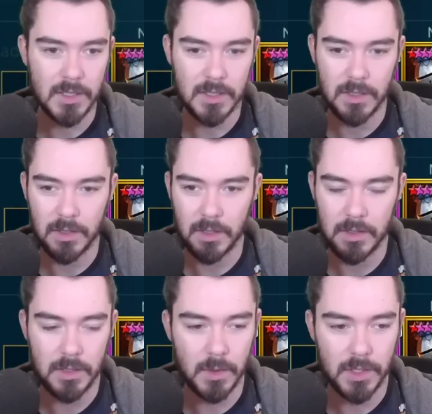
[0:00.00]
is still going
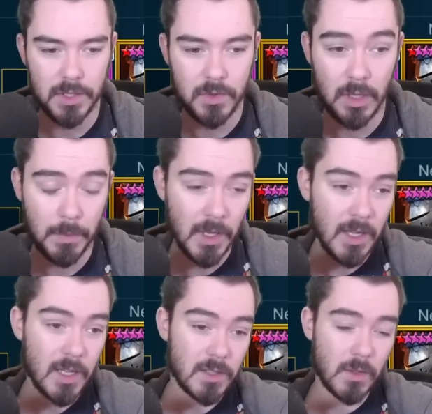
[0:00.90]
to do her strip.
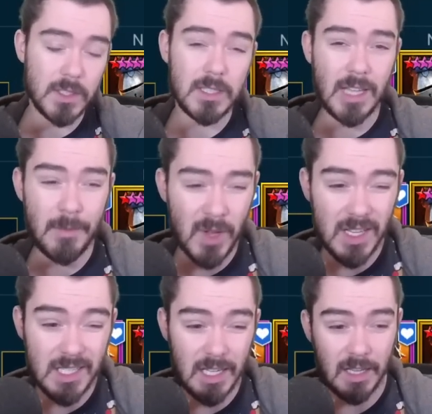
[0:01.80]
So it's the same
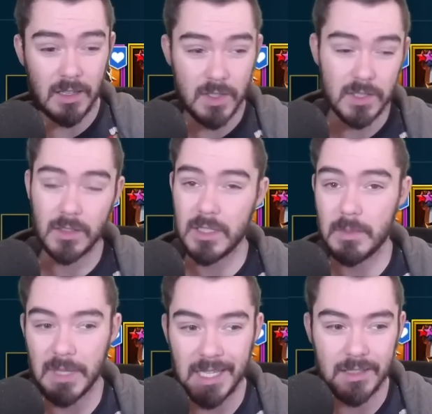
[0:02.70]
idea, just our
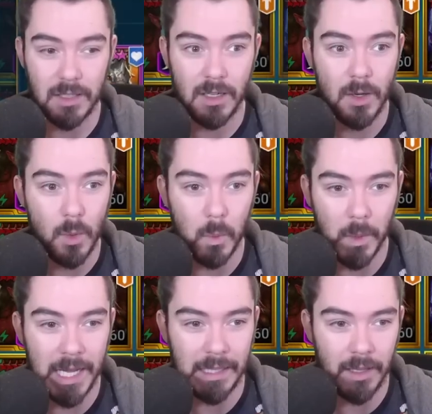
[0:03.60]
speeds are
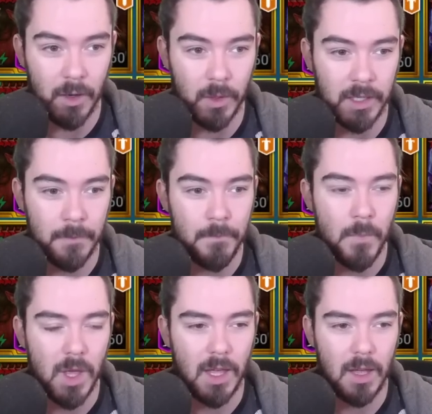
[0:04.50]
way lower.
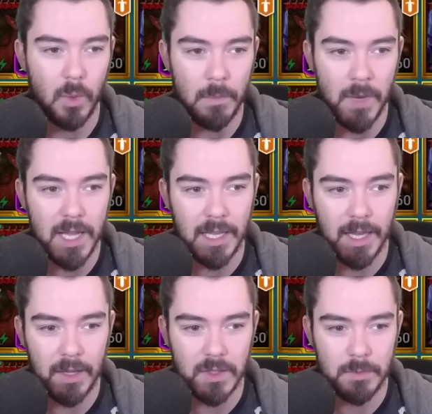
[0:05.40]
Uh, we might
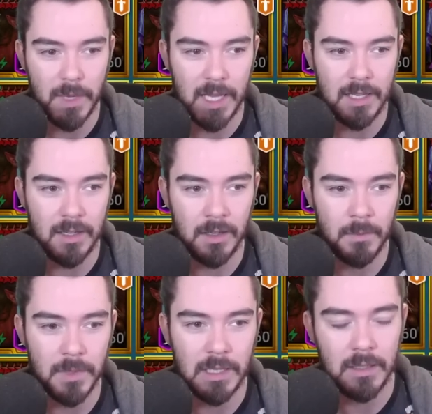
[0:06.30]
get outsped
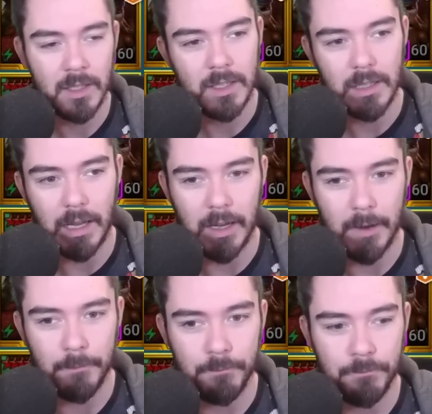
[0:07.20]
here, but
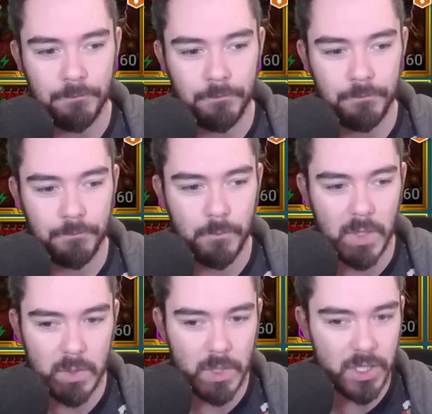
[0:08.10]
um,
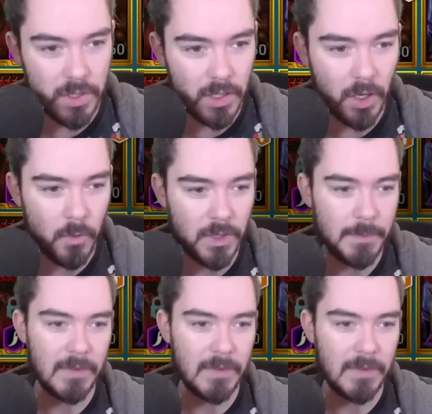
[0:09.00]
we should hopefully be